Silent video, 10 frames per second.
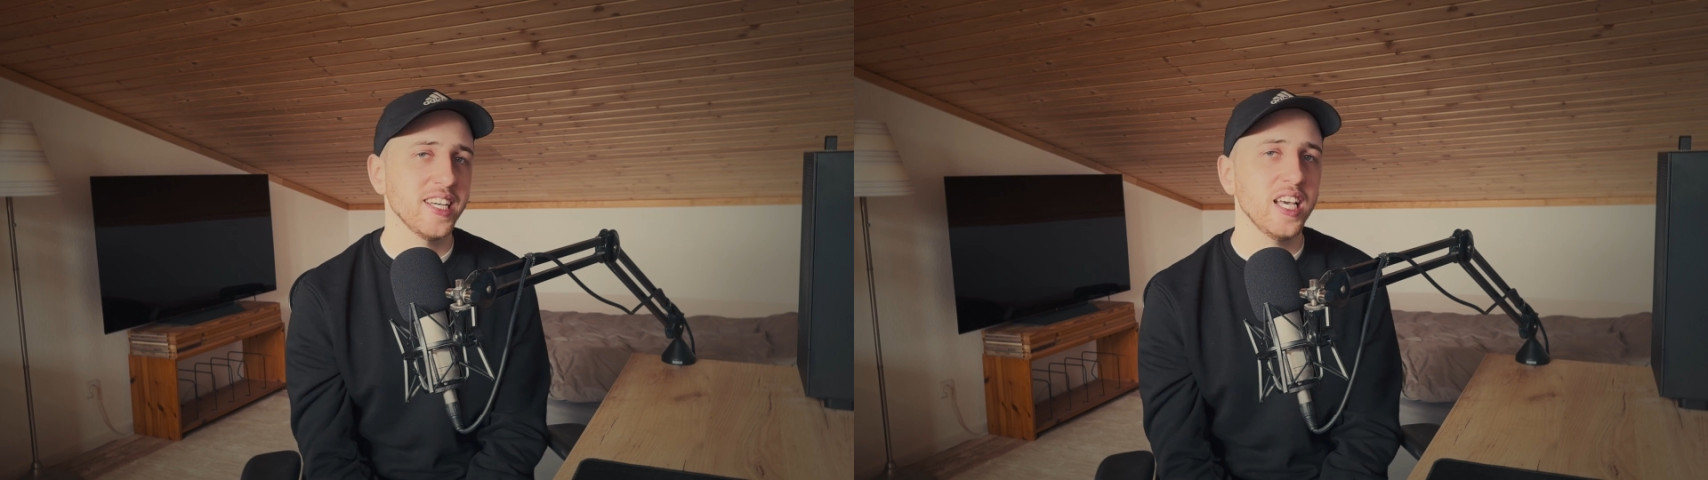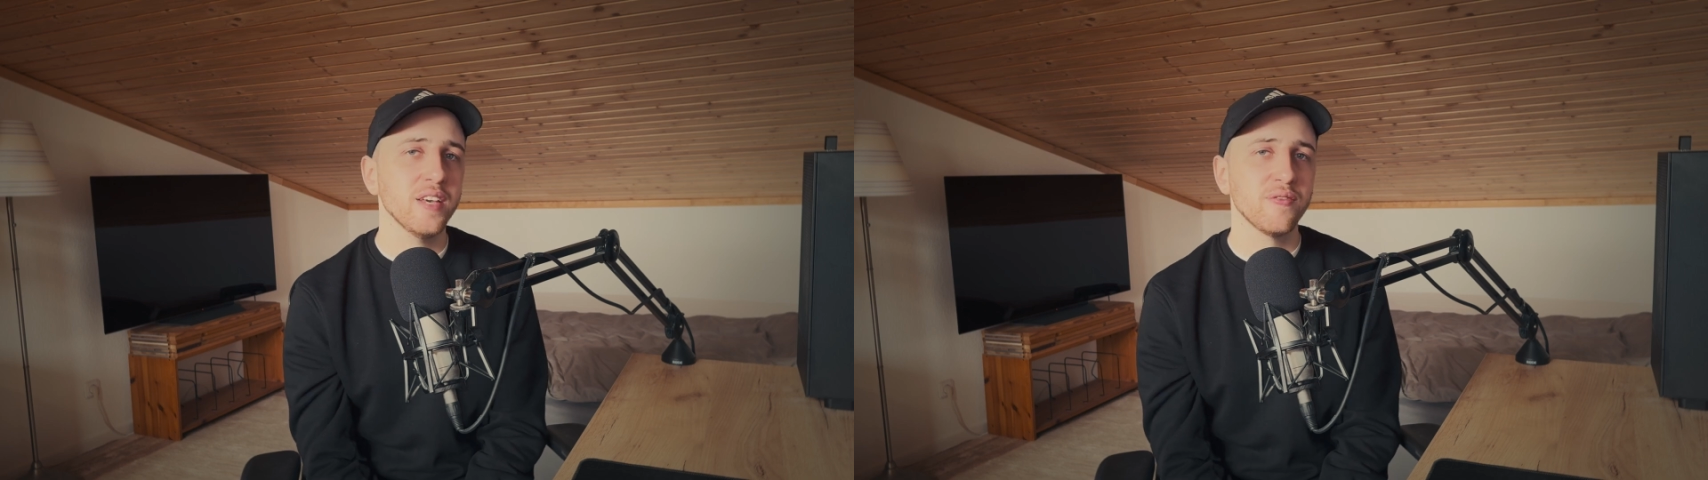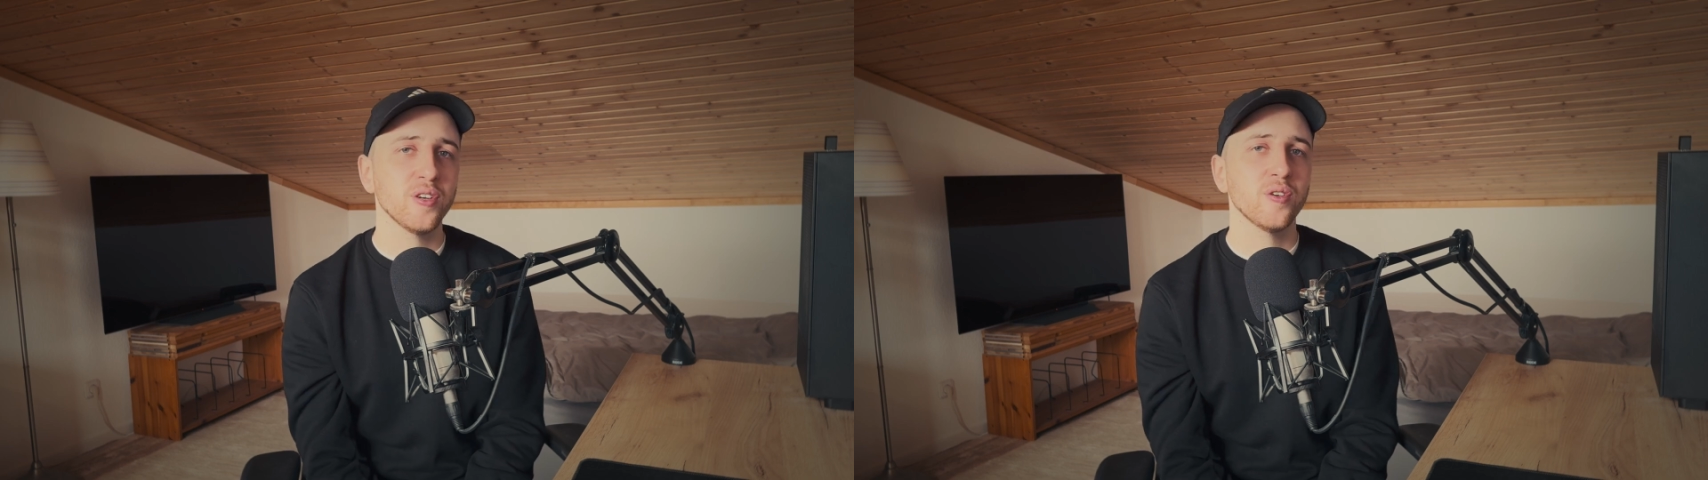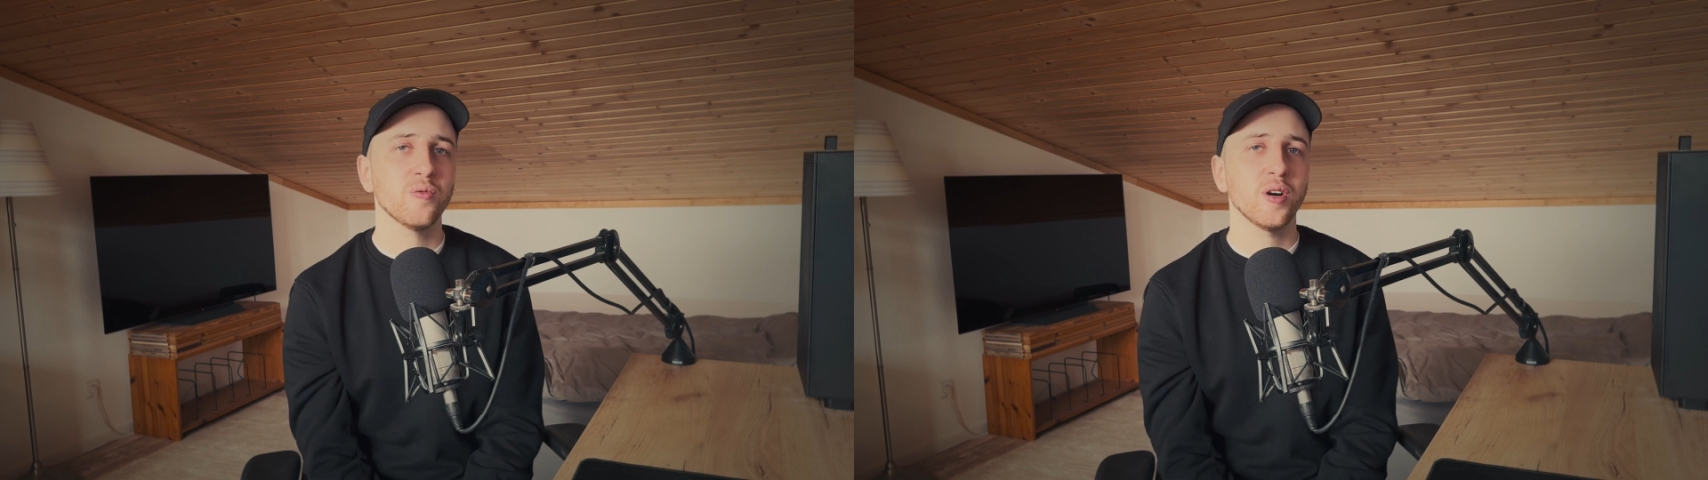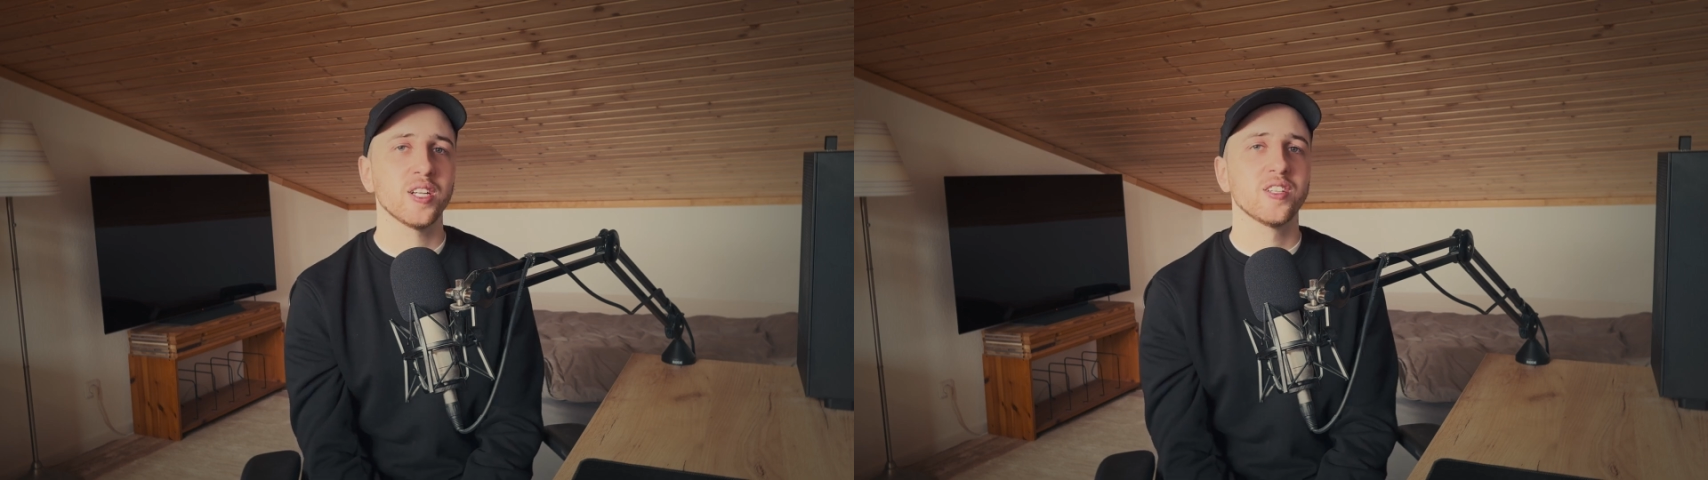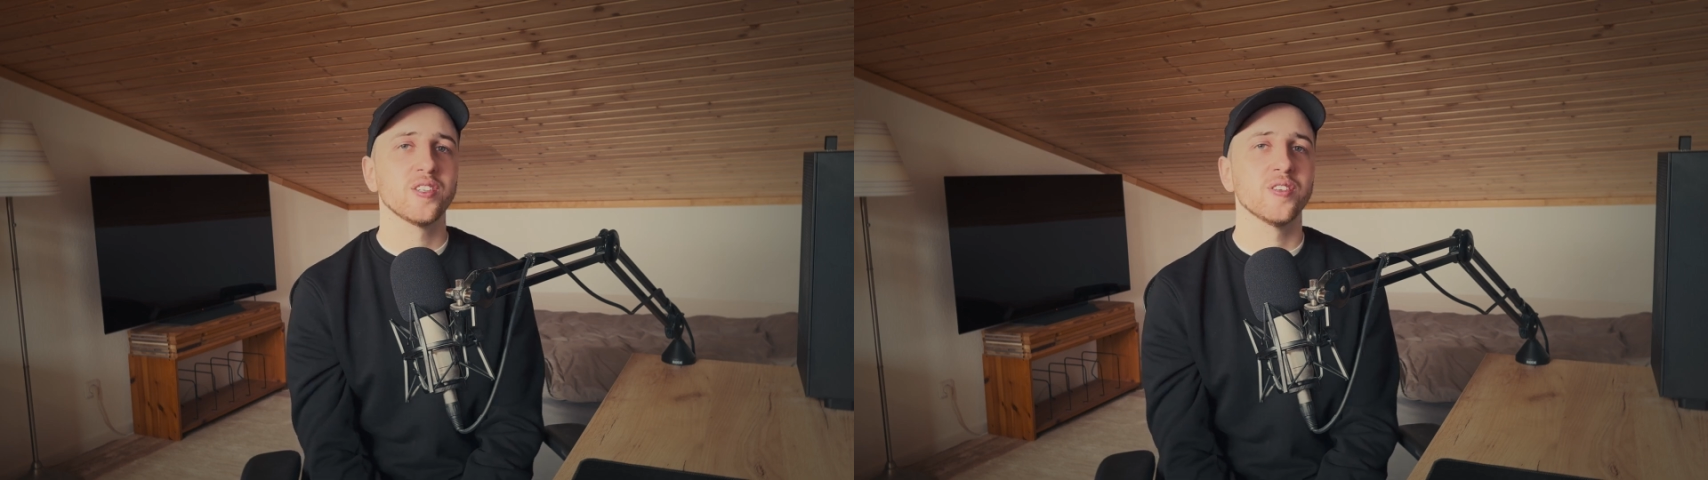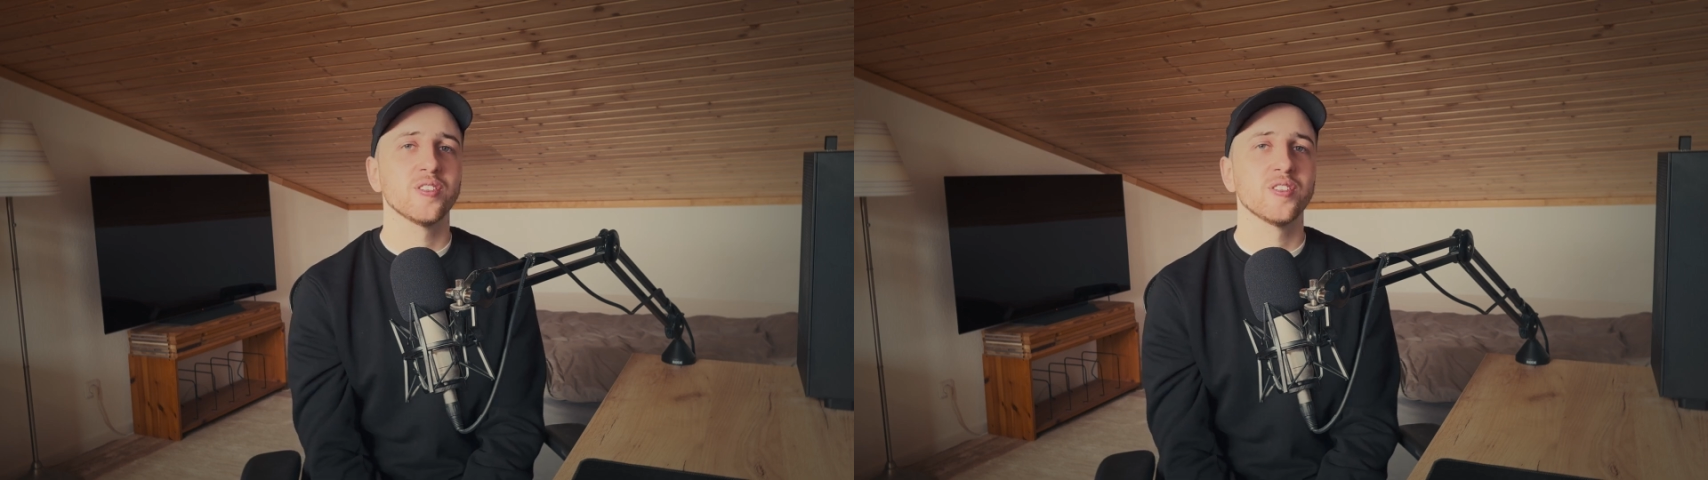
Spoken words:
if you want to